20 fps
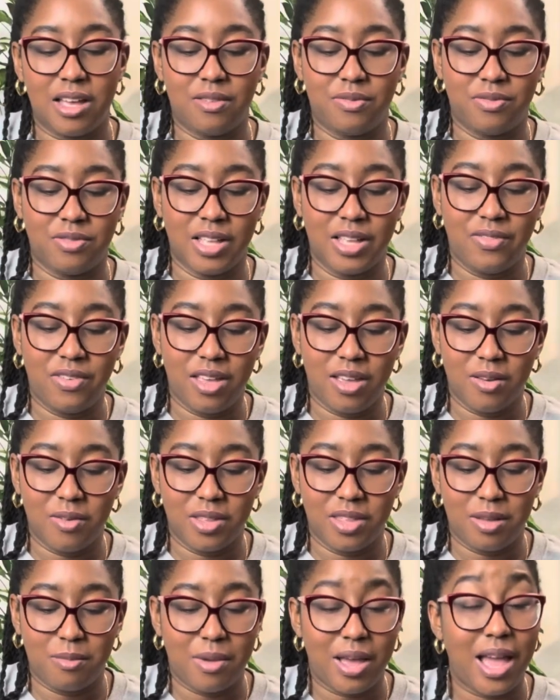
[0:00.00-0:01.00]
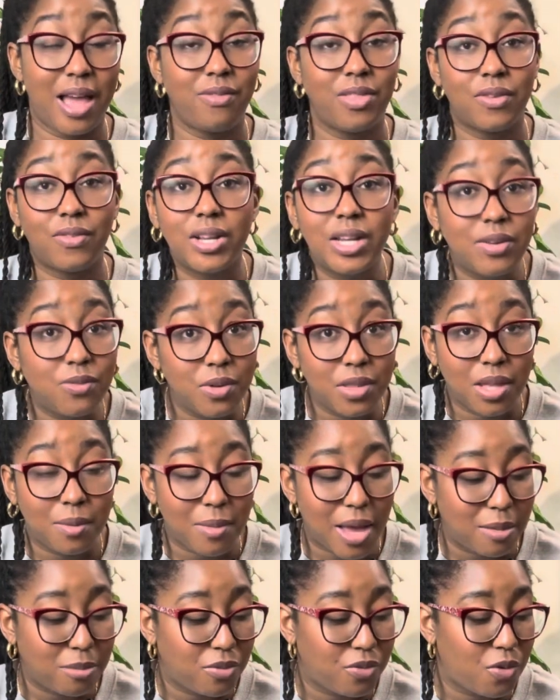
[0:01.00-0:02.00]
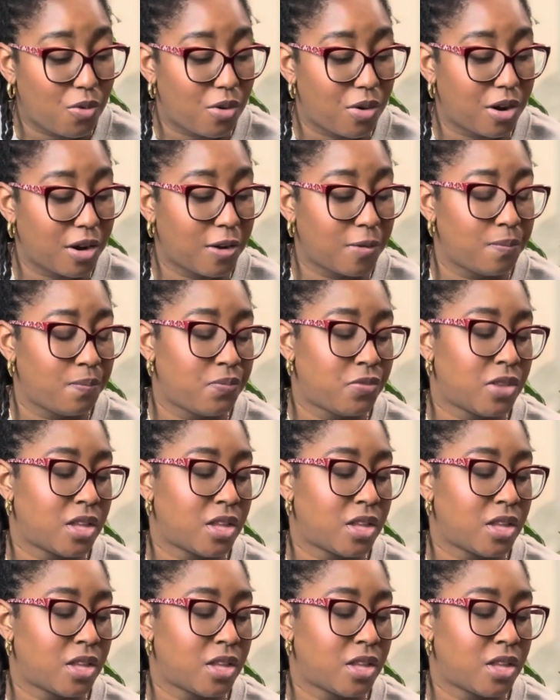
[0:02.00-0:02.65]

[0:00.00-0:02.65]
of living with a man. I've never lived with a man before.